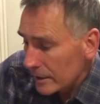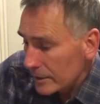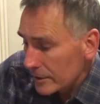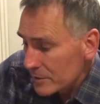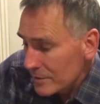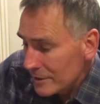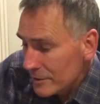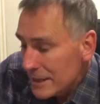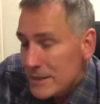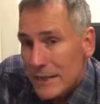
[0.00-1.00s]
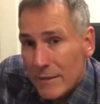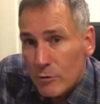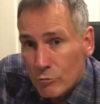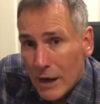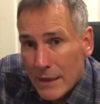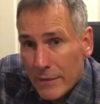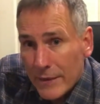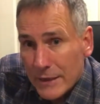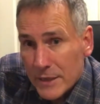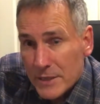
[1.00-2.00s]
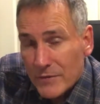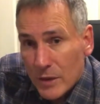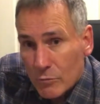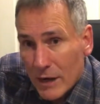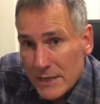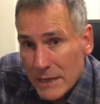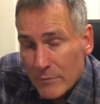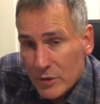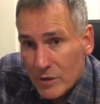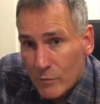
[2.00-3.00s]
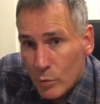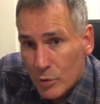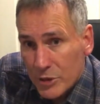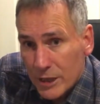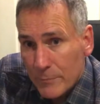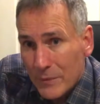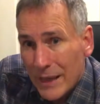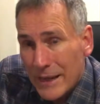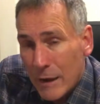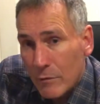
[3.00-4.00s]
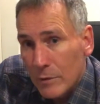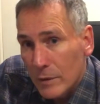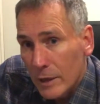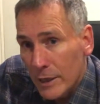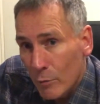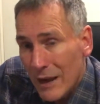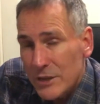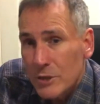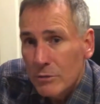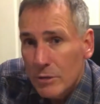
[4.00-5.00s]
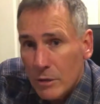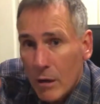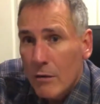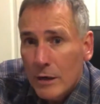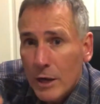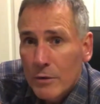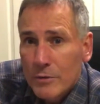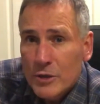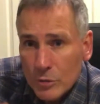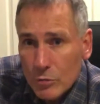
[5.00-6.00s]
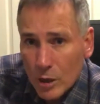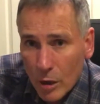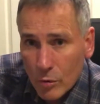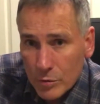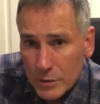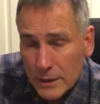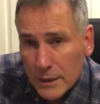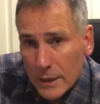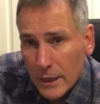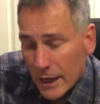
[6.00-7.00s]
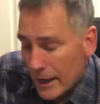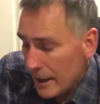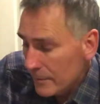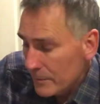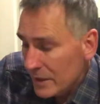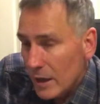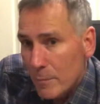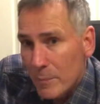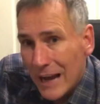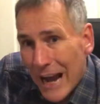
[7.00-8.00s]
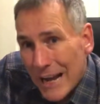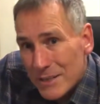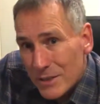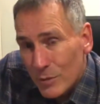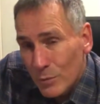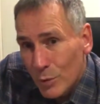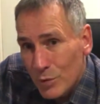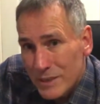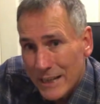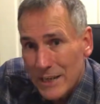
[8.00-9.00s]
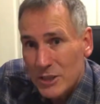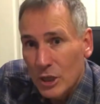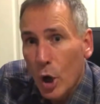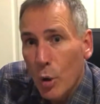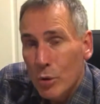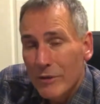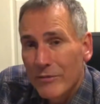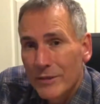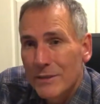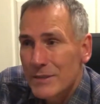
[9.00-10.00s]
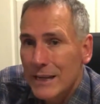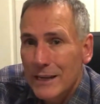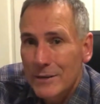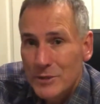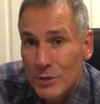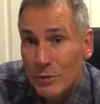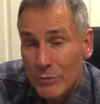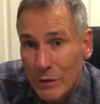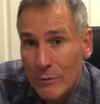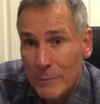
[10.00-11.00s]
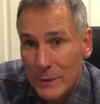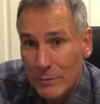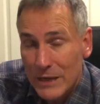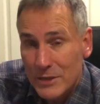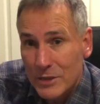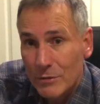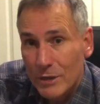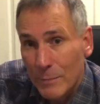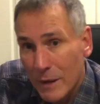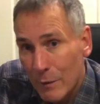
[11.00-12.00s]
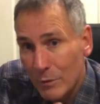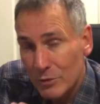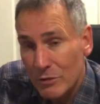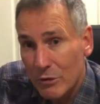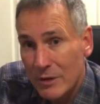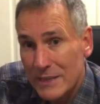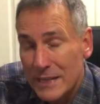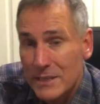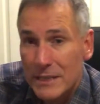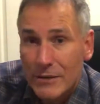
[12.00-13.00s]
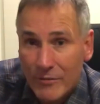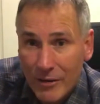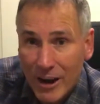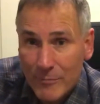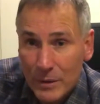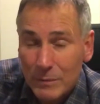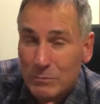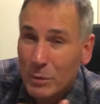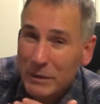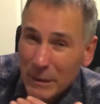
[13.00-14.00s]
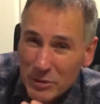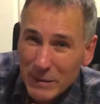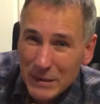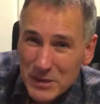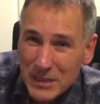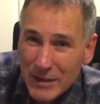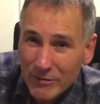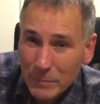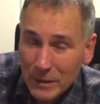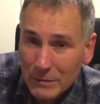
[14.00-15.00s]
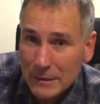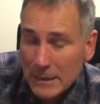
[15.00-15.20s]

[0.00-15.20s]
you need to get the right thickness for the right temperature of water. Now in a wetsuit you can't go too cold, but as the water gets colder for say a 2 or 3 mil wetsuit, you might want to increase that to say 5 mil, probably up to about 7 mil.